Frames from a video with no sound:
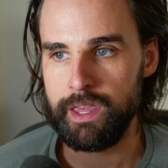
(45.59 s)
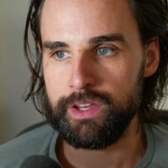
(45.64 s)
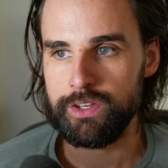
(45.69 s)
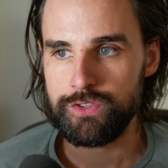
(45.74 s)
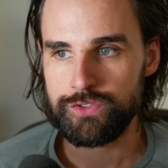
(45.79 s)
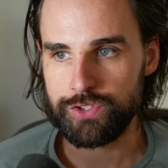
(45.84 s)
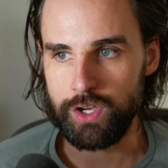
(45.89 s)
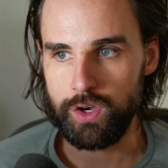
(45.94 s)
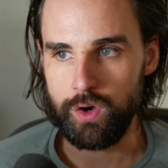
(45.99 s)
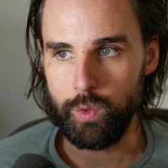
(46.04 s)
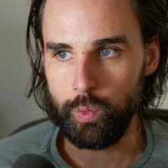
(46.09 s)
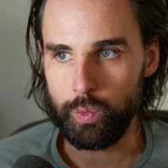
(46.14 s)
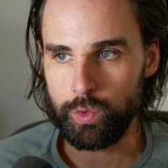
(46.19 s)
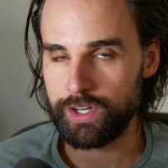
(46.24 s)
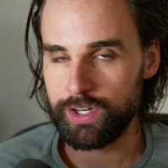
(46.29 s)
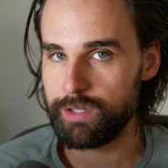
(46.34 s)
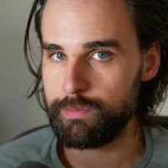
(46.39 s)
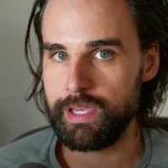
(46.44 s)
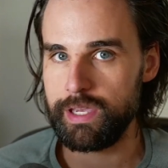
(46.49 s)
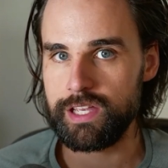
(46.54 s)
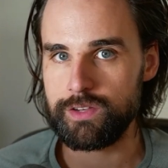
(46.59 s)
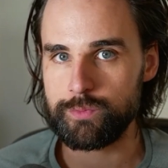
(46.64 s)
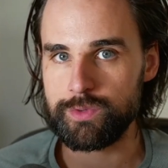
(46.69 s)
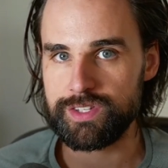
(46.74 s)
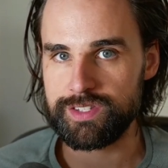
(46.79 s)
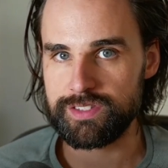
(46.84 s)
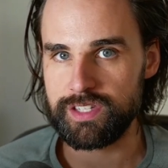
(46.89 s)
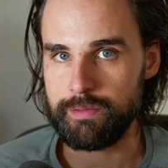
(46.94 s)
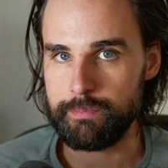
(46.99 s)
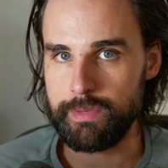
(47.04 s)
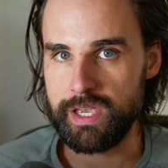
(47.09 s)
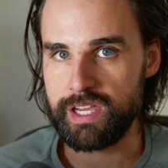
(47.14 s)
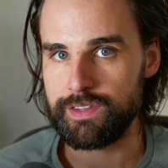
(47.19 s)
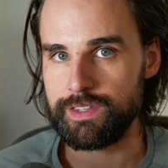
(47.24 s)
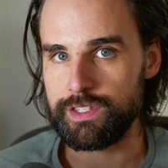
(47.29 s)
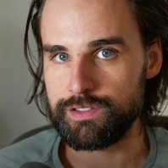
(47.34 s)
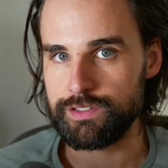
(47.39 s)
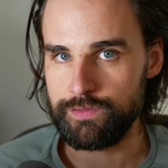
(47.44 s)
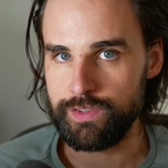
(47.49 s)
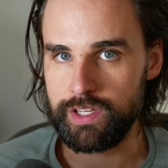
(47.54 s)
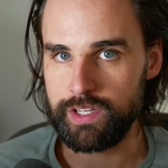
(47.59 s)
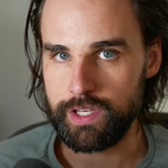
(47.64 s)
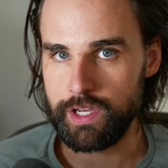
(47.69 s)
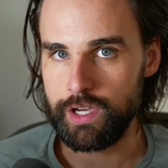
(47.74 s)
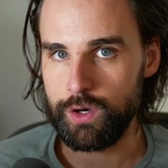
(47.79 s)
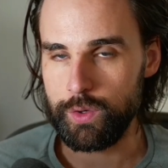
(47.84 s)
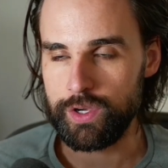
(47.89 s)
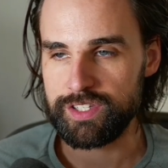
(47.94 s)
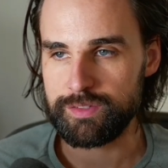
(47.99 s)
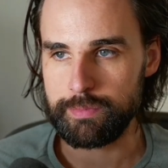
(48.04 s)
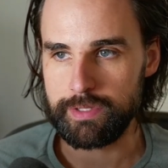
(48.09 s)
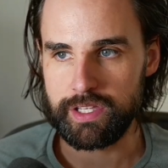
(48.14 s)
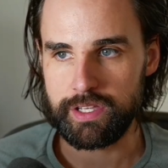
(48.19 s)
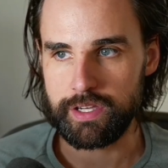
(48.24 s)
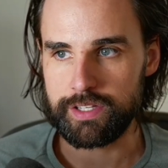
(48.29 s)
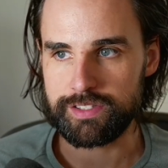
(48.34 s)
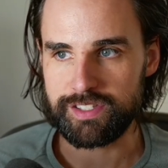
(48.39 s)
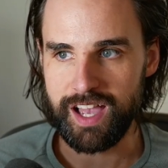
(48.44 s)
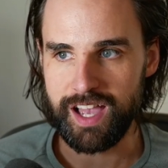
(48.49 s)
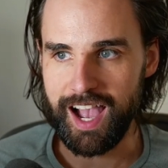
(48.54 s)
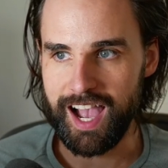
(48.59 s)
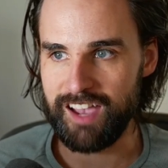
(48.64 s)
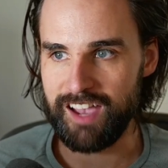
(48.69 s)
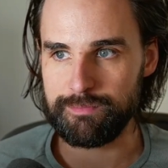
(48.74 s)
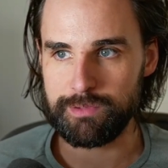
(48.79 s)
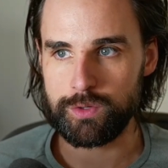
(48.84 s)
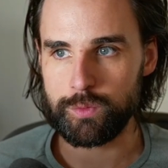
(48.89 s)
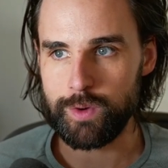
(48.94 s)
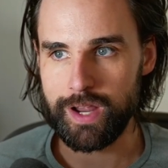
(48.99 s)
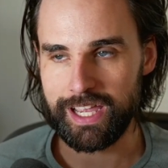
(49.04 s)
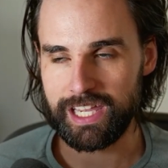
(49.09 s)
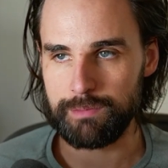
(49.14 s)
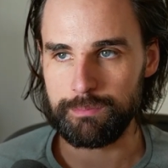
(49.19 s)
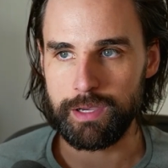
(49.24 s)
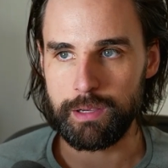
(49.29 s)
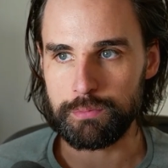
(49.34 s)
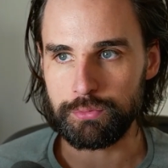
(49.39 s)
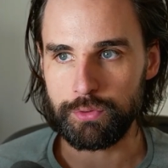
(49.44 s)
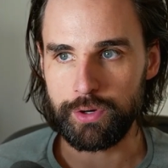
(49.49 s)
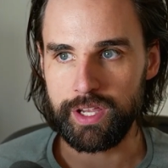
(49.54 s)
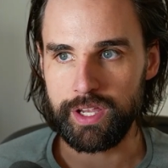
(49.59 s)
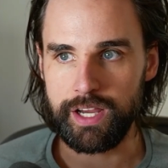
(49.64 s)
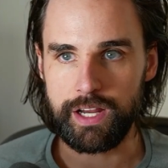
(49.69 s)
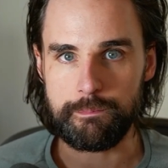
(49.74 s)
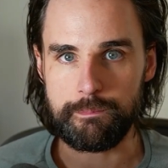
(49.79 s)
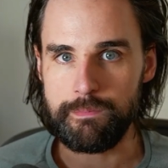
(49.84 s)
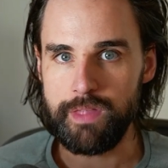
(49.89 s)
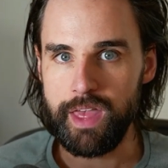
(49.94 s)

So one of the main reasons I'm making this video is because I've been racking my brain.